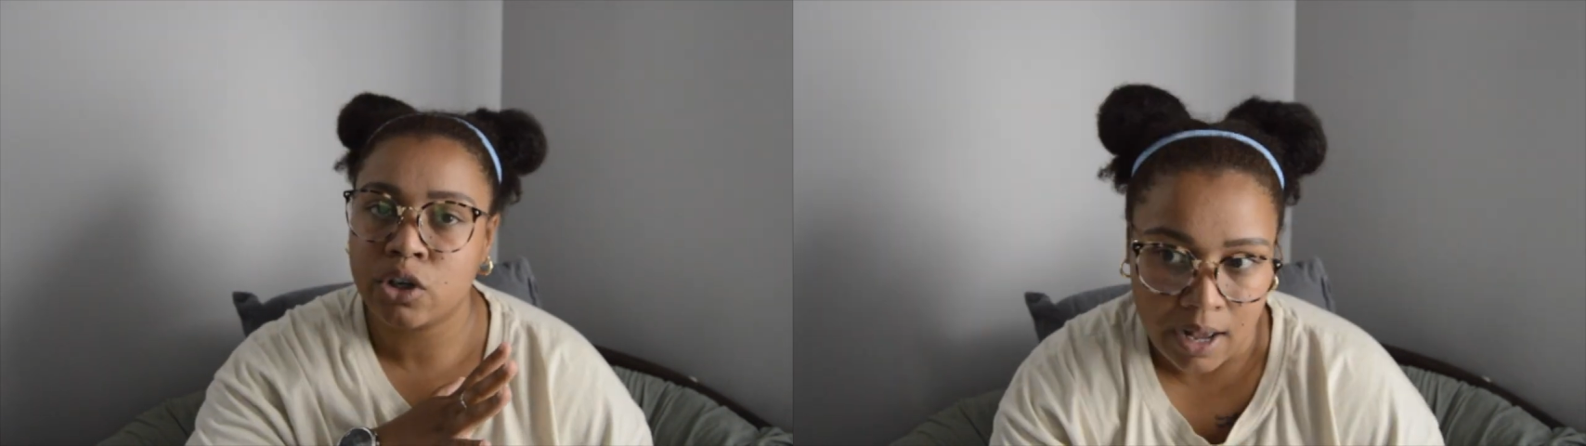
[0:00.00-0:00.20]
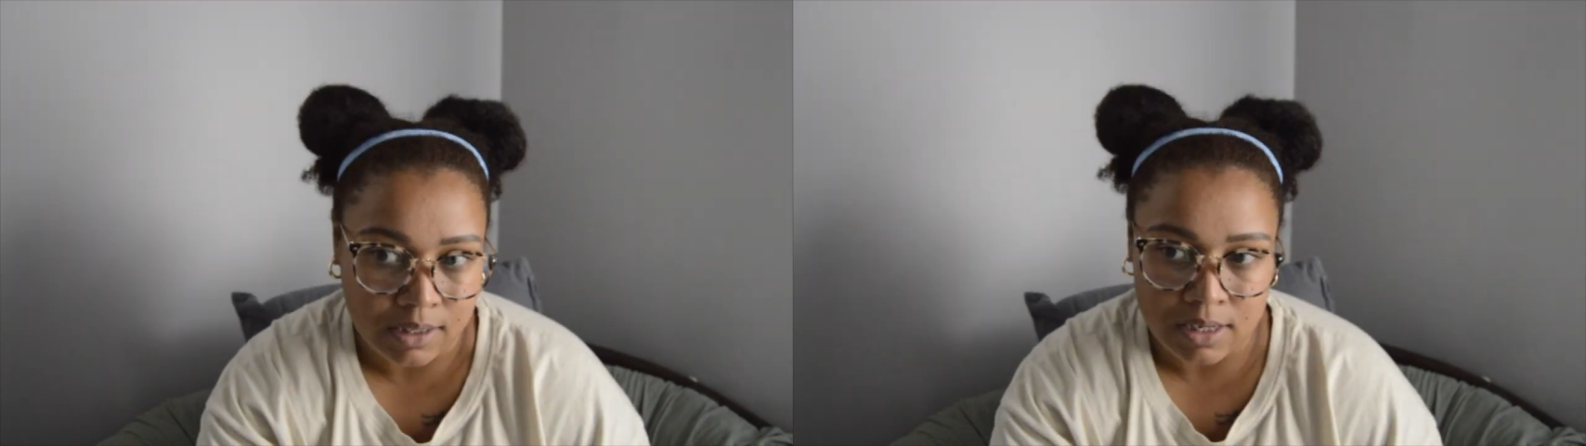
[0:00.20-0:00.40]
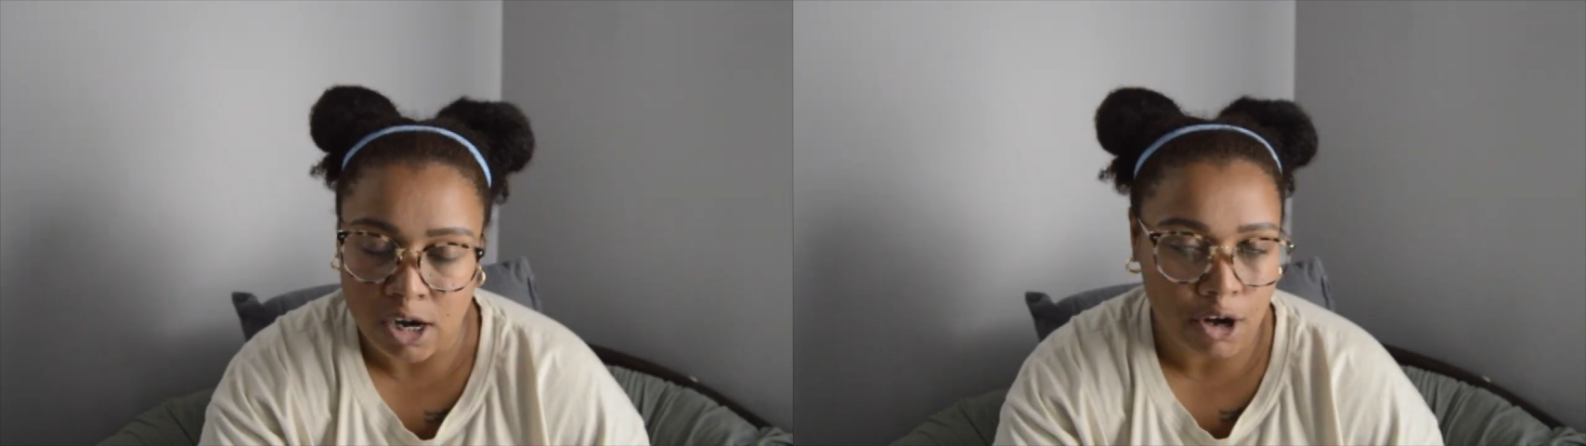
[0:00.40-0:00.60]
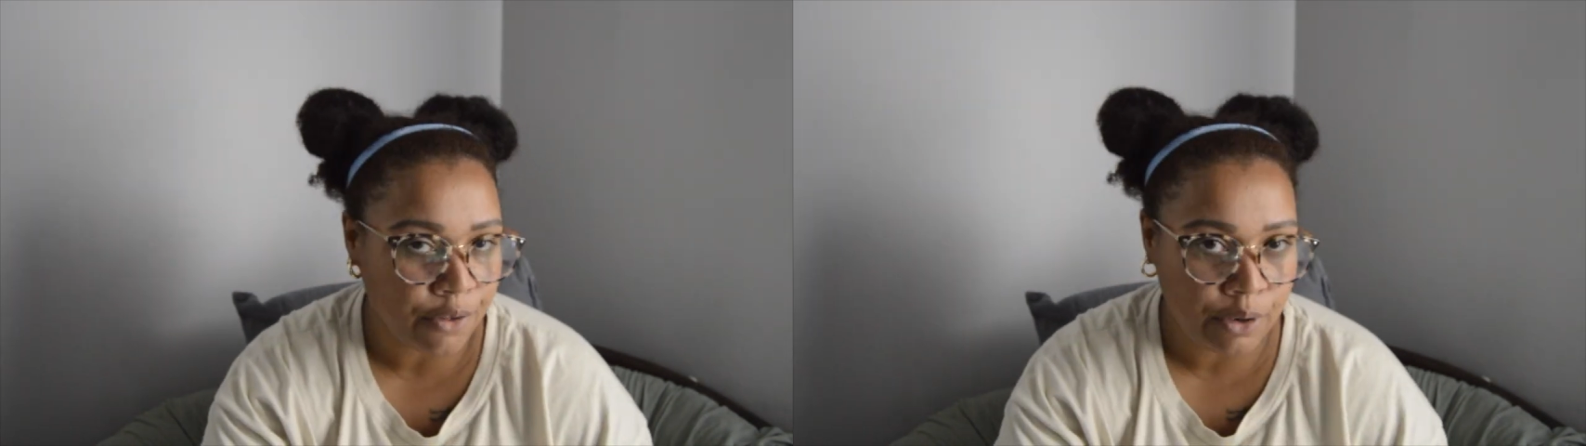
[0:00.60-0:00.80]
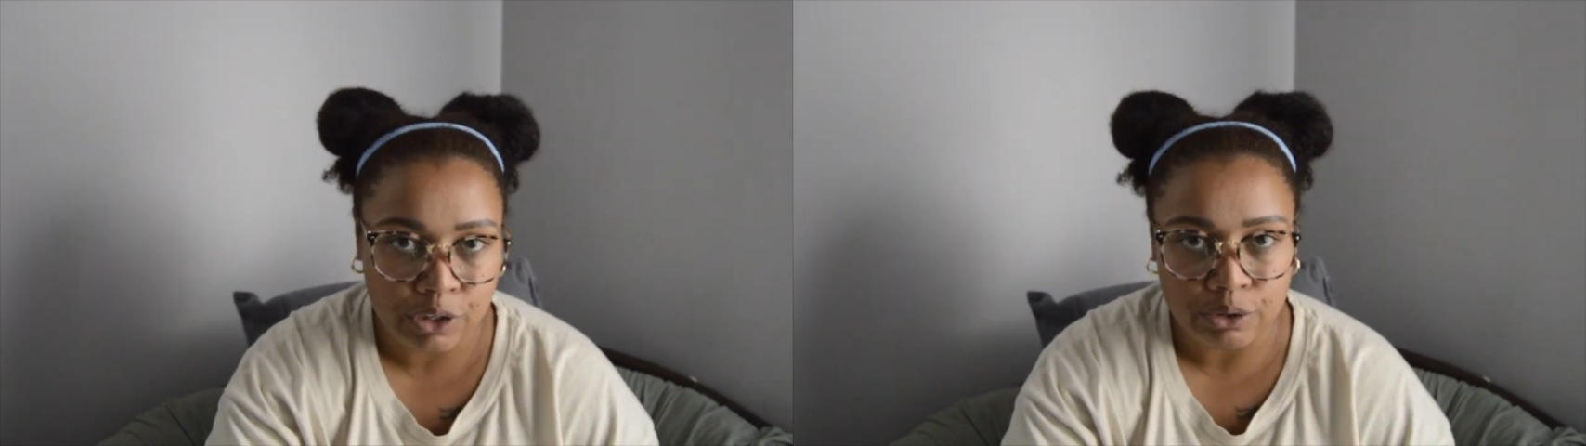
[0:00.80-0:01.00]
as an
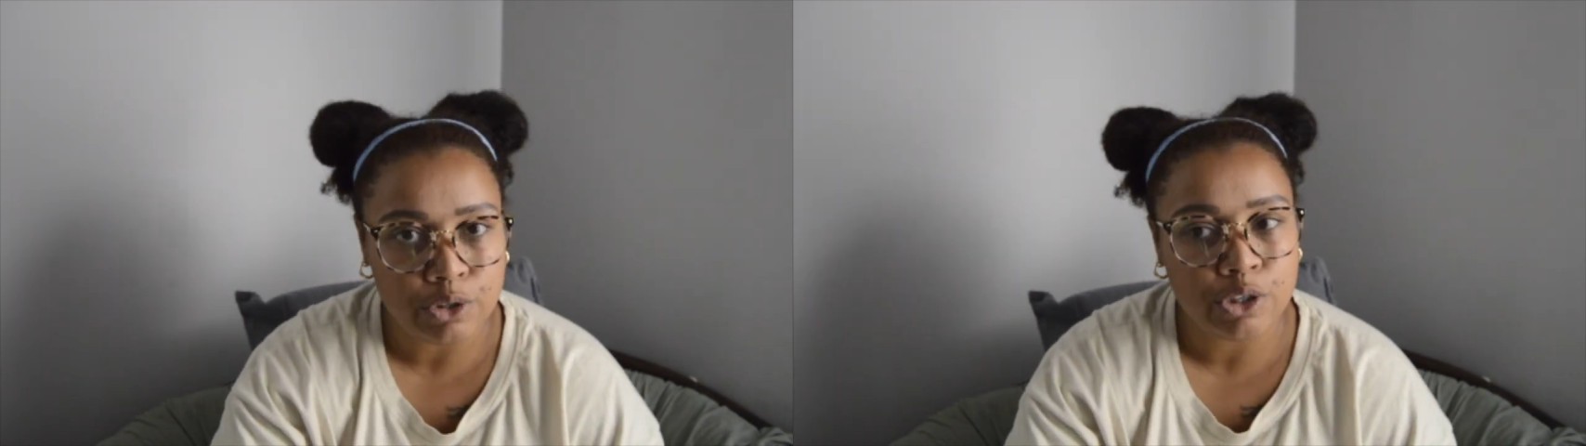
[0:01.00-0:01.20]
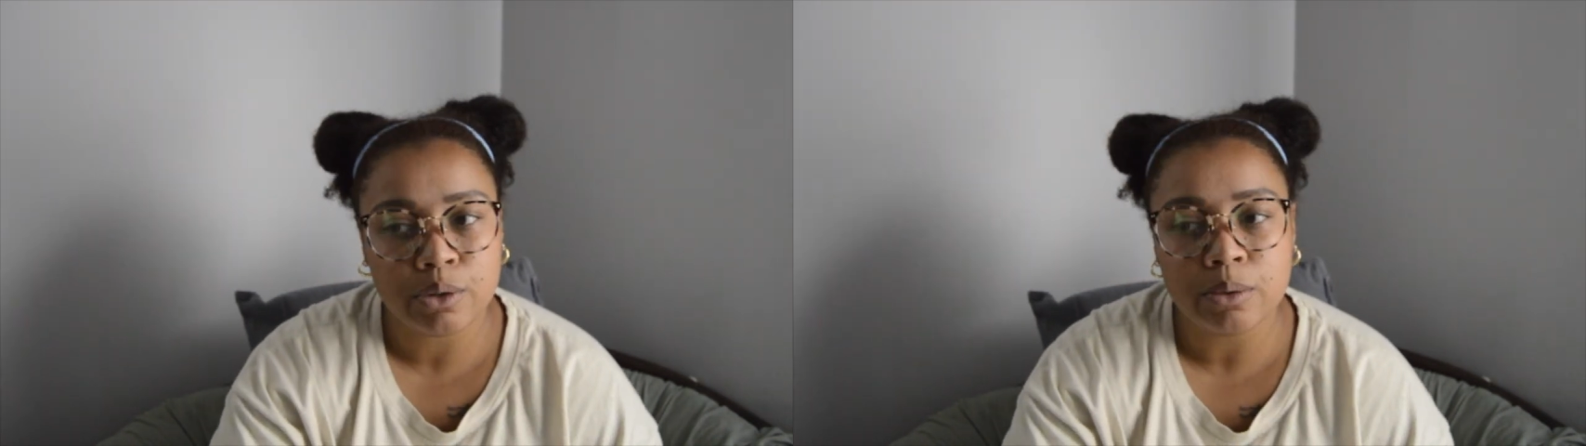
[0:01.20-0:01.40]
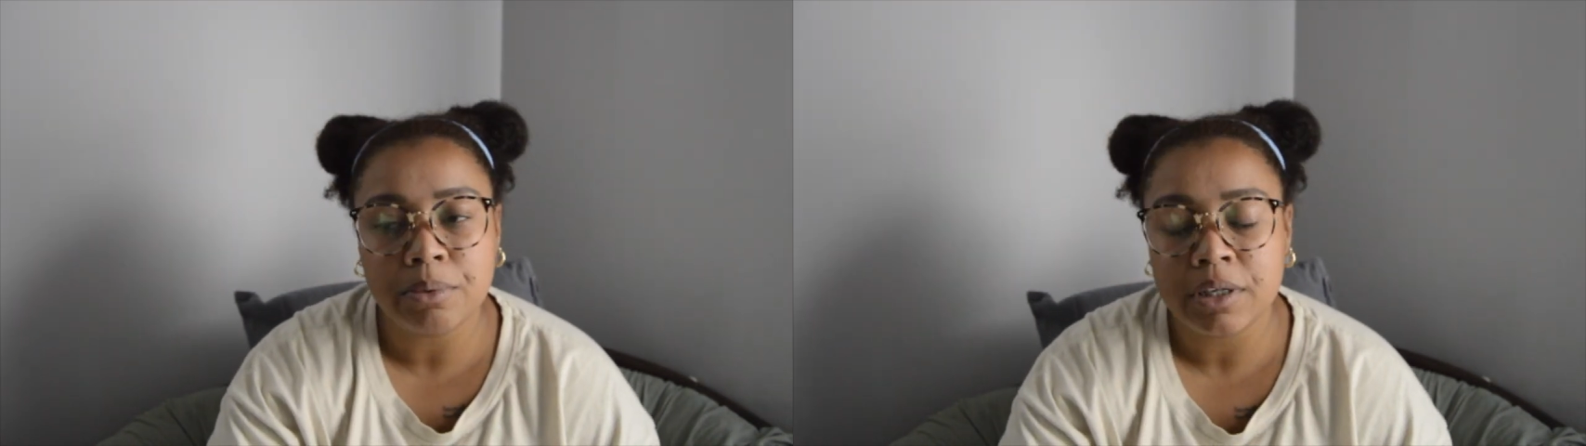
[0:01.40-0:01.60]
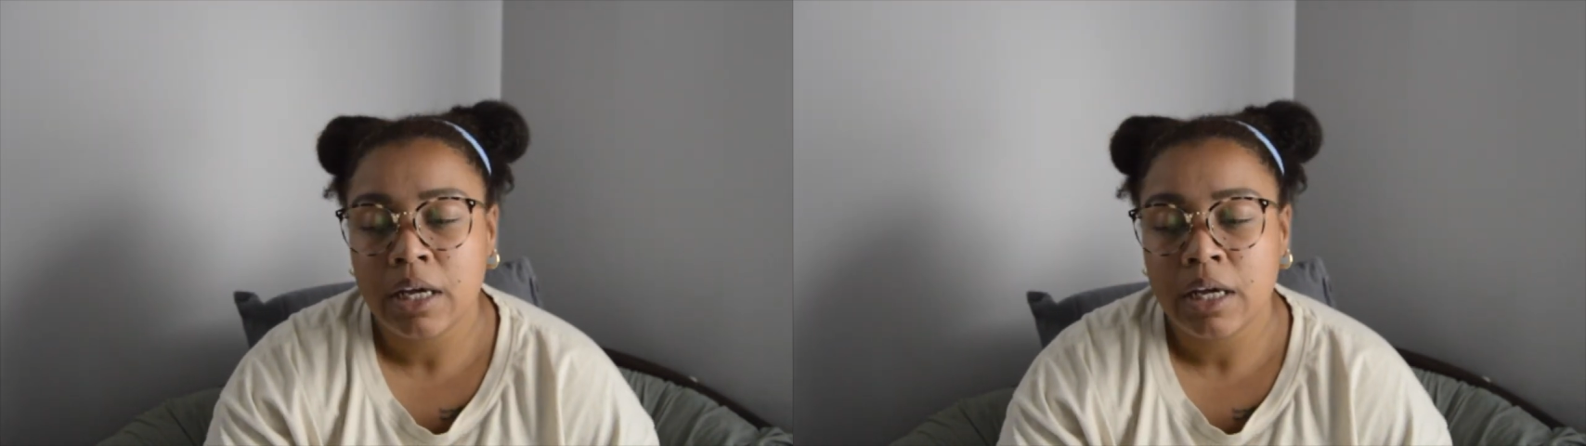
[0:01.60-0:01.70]
author in YouTube.